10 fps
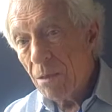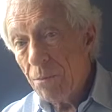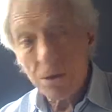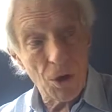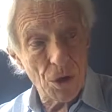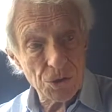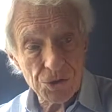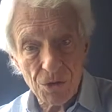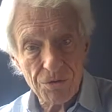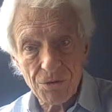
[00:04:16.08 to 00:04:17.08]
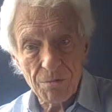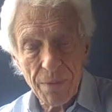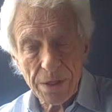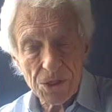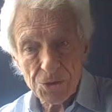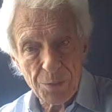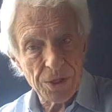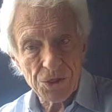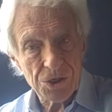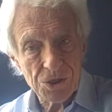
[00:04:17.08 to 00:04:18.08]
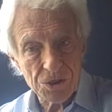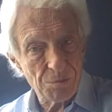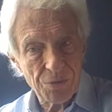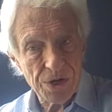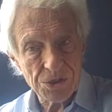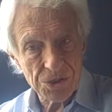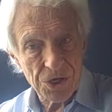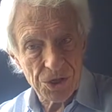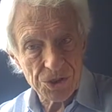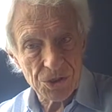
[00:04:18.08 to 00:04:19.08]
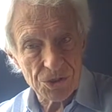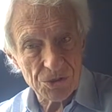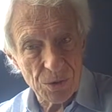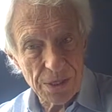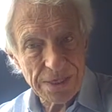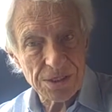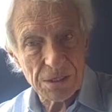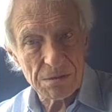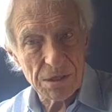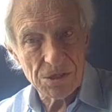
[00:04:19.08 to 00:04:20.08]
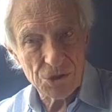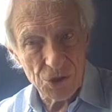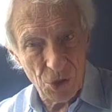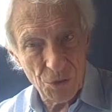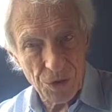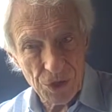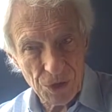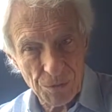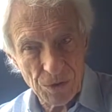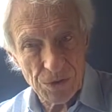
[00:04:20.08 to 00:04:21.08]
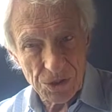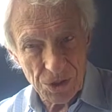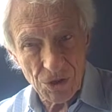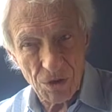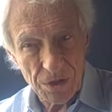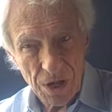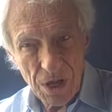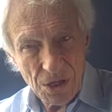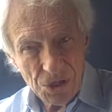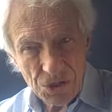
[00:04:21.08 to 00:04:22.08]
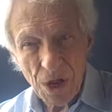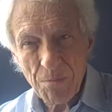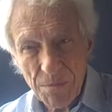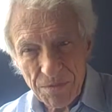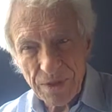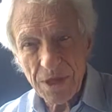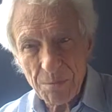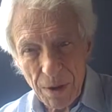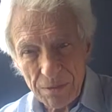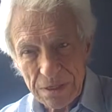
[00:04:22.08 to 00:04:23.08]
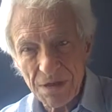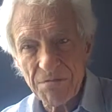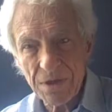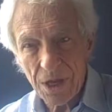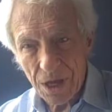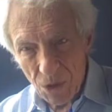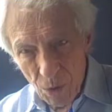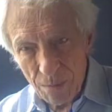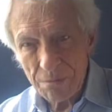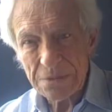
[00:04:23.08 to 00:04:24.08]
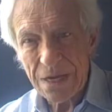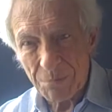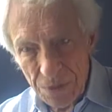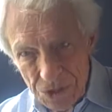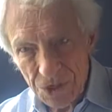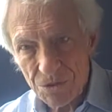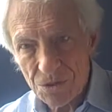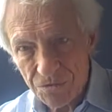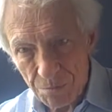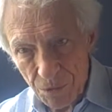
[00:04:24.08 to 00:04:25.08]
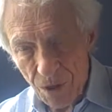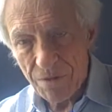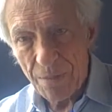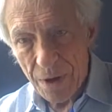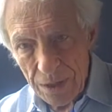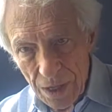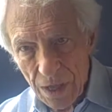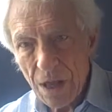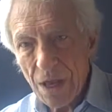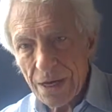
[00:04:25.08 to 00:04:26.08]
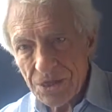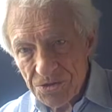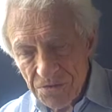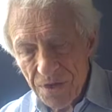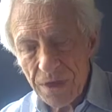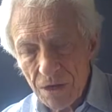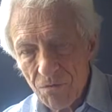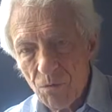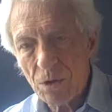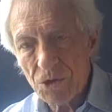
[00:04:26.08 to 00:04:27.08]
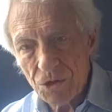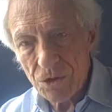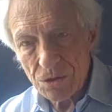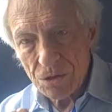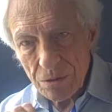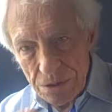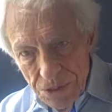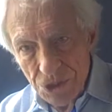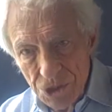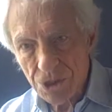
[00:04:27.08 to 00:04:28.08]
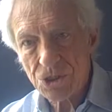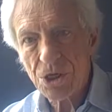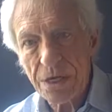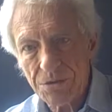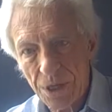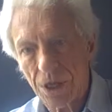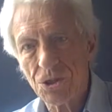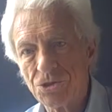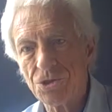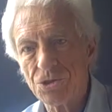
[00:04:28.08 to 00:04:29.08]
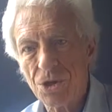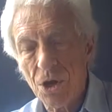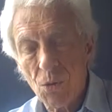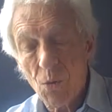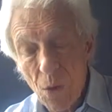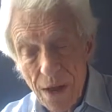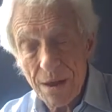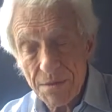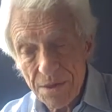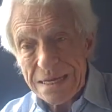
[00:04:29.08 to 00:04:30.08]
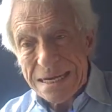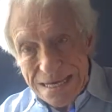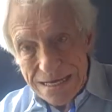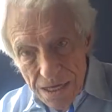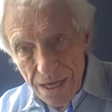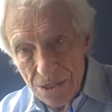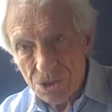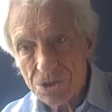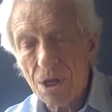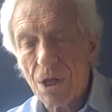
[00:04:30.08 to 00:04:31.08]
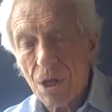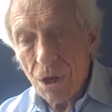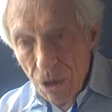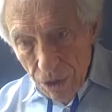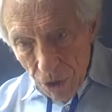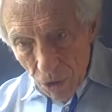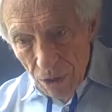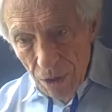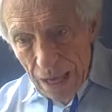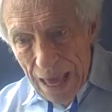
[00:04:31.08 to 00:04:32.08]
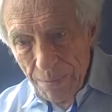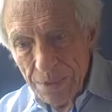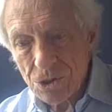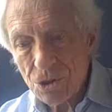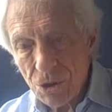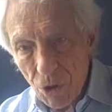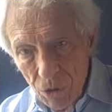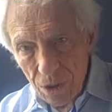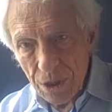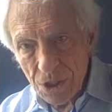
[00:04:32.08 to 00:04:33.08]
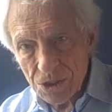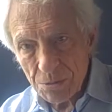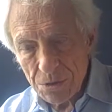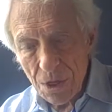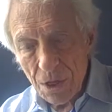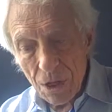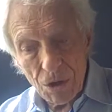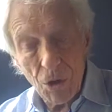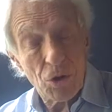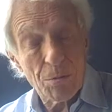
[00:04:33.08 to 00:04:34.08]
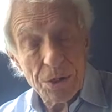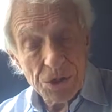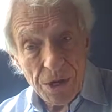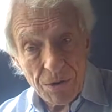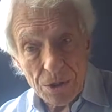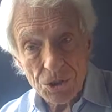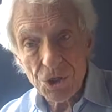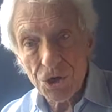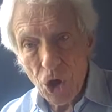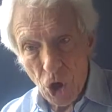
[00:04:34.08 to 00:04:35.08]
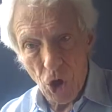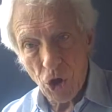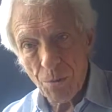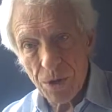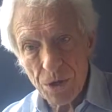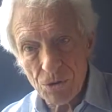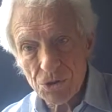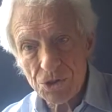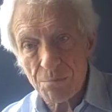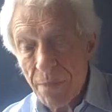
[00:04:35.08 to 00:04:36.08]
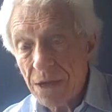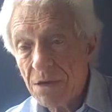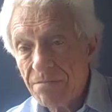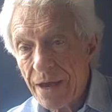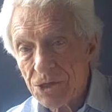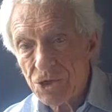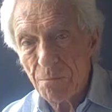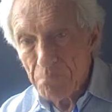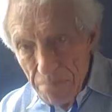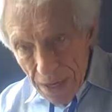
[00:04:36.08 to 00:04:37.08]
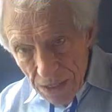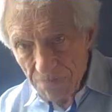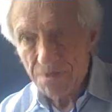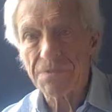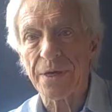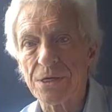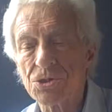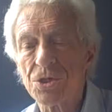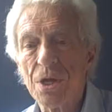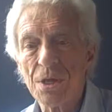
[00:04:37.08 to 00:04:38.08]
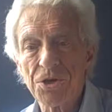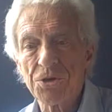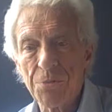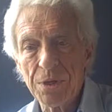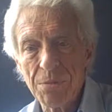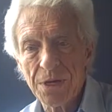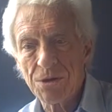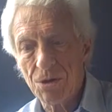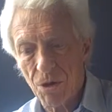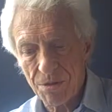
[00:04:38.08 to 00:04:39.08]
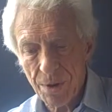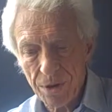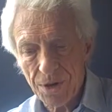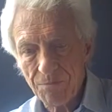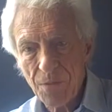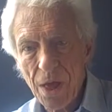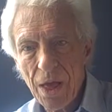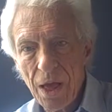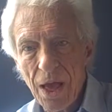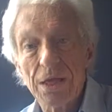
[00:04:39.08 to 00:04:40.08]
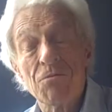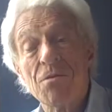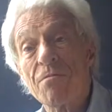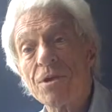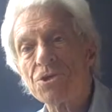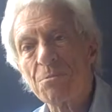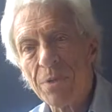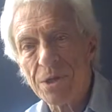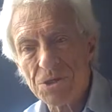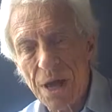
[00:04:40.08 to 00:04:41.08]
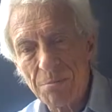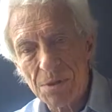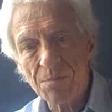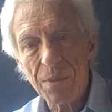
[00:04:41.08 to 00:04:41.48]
But also through many speeches and presentations, we're letting the donor community know that stop thinking about giving equipment and materials from North America. Let's think of what you can do indigenously in the countries where the need is. Local habit, local customs, local materials can all be used to manufacture many of the things that are being made in North America. I'll give you a very simple example,